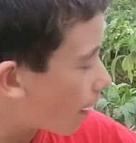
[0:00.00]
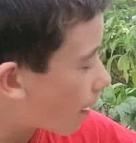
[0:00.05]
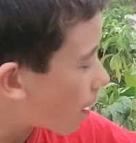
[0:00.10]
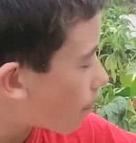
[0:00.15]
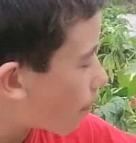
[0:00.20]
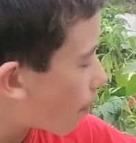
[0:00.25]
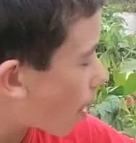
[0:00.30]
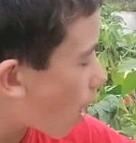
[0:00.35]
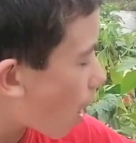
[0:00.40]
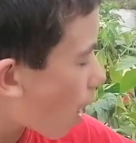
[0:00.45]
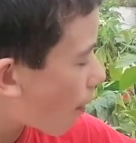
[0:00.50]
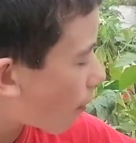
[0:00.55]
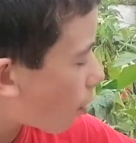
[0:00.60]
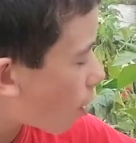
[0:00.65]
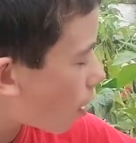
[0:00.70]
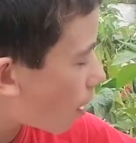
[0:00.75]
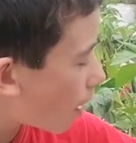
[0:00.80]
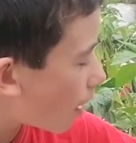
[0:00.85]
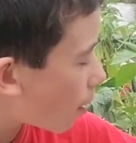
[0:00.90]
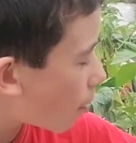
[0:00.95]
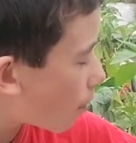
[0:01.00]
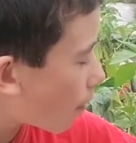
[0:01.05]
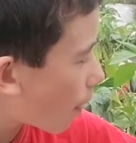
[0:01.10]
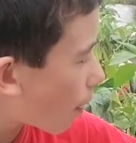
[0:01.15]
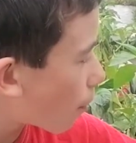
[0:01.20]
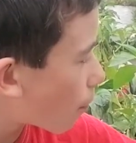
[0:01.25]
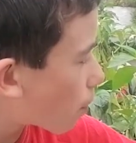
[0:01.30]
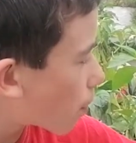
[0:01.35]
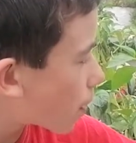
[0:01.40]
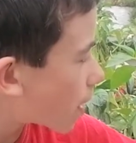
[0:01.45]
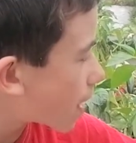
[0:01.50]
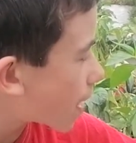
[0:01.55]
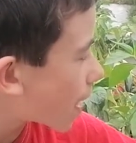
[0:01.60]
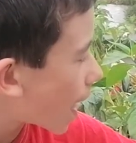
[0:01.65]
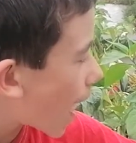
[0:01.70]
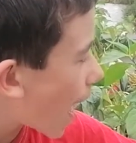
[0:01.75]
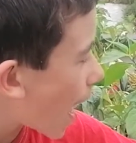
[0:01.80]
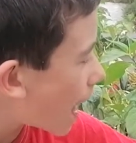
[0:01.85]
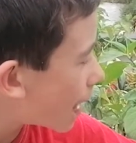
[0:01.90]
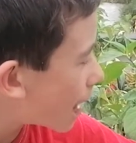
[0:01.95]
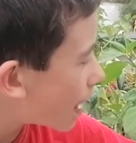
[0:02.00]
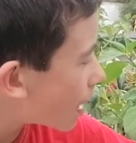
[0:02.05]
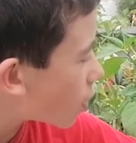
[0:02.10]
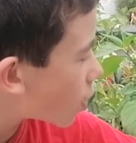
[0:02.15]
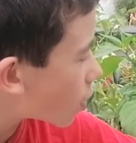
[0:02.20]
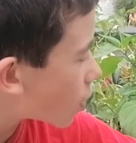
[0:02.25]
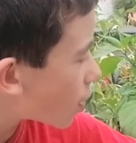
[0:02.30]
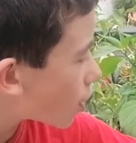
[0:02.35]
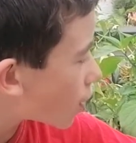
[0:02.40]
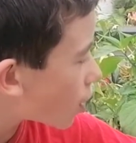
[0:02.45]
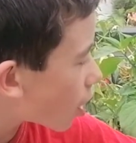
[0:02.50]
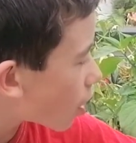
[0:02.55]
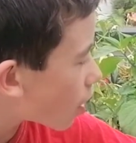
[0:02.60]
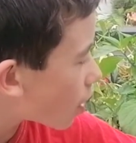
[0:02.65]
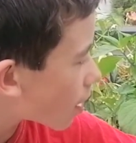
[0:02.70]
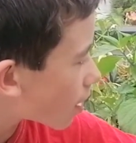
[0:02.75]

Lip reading: But I've got a little bit of wood here, and just to show you the